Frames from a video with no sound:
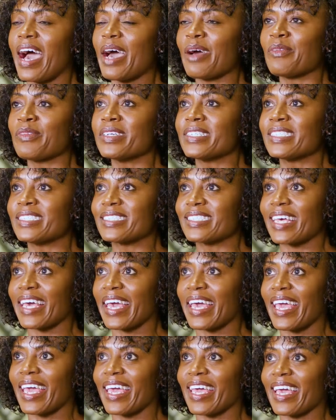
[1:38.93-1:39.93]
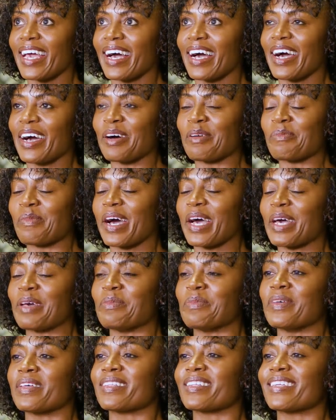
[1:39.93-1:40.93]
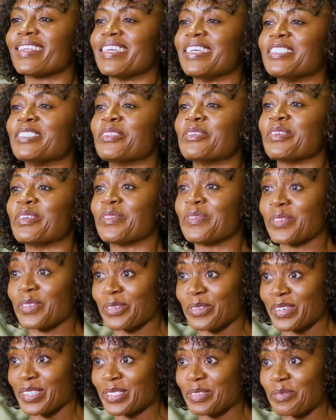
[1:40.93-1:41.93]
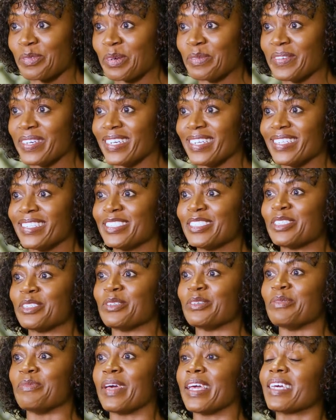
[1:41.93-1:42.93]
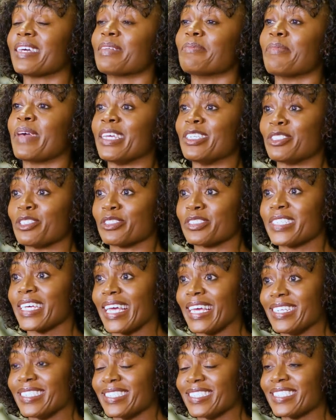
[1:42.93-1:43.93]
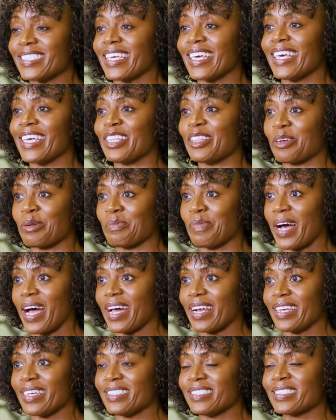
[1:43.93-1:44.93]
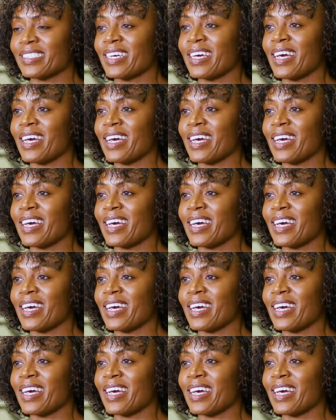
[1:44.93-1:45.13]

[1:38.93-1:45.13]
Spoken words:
I would say my ability to influence women to make major changes in their bodies,